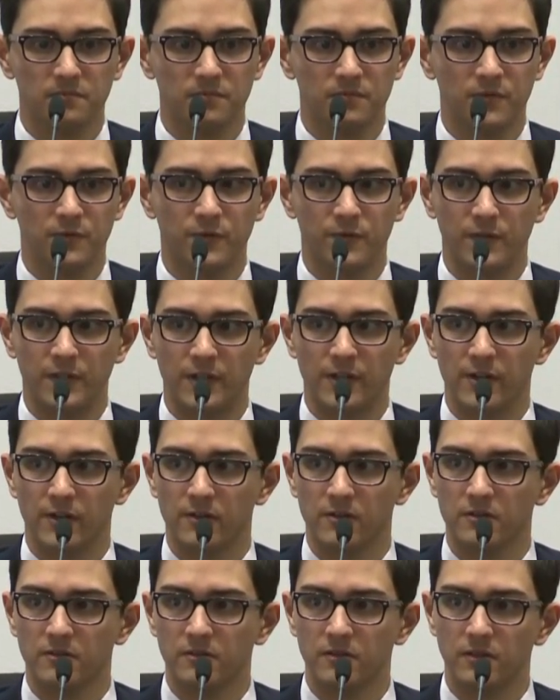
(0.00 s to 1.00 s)

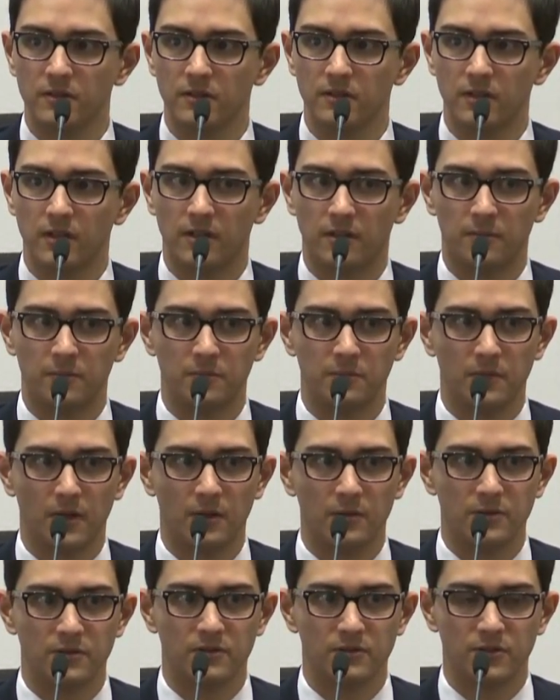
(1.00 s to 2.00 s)
Fear.
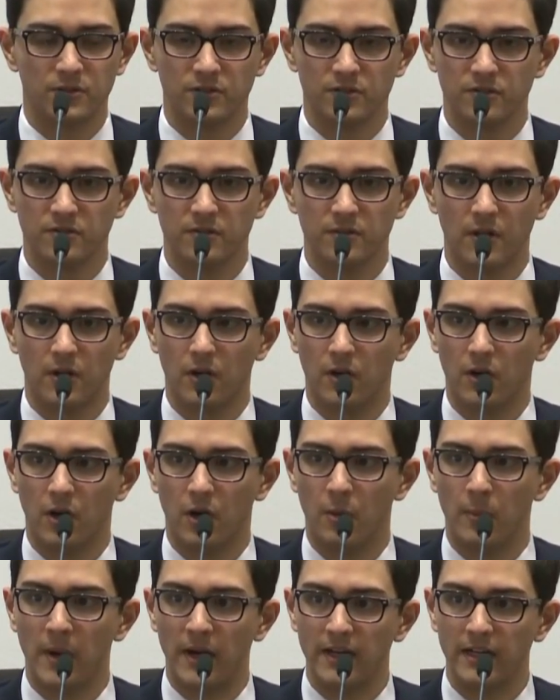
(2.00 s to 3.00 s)
I was just,
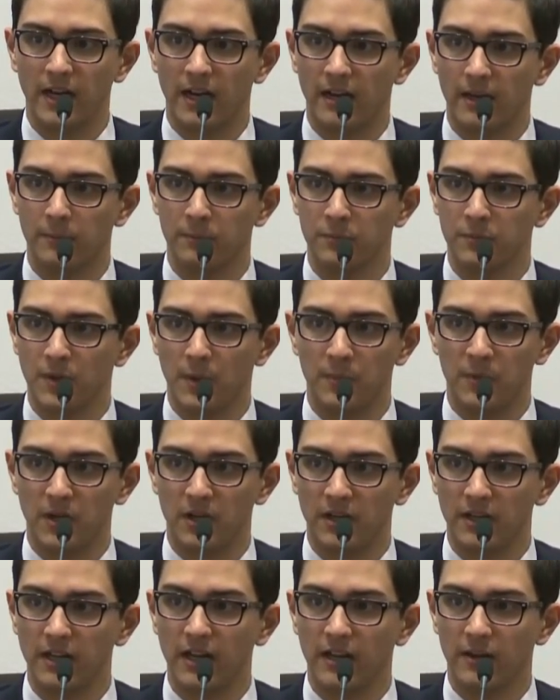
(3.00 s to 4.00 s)
oh my God, I'm
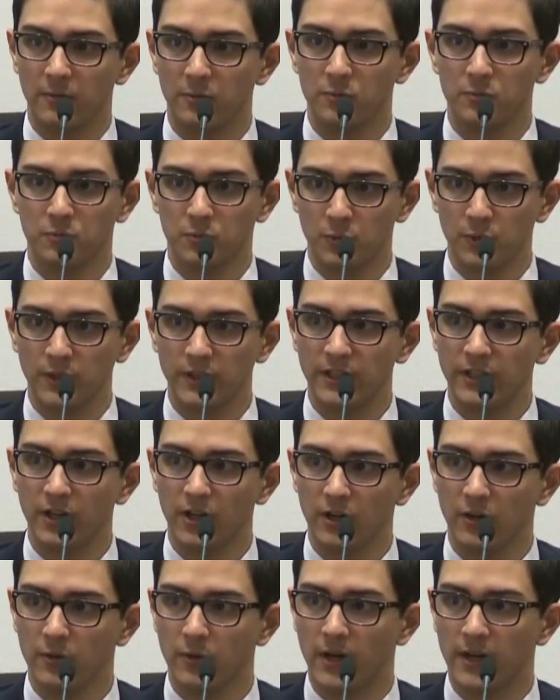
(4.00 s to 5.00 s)
going to get really
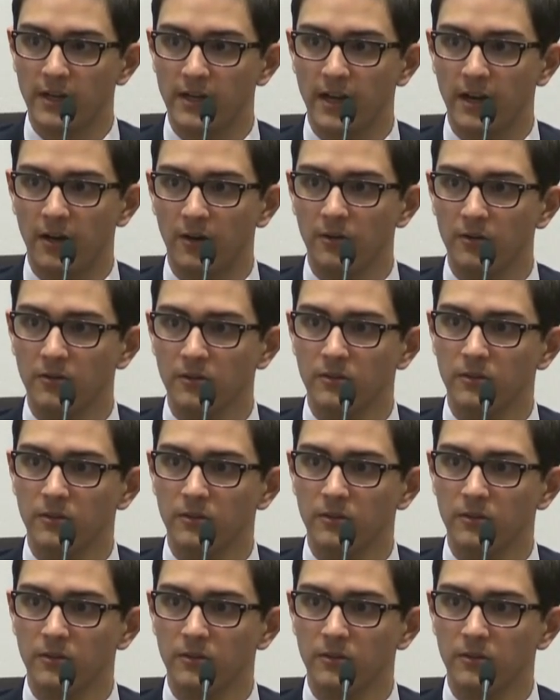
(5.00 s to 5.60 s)
hurt right now.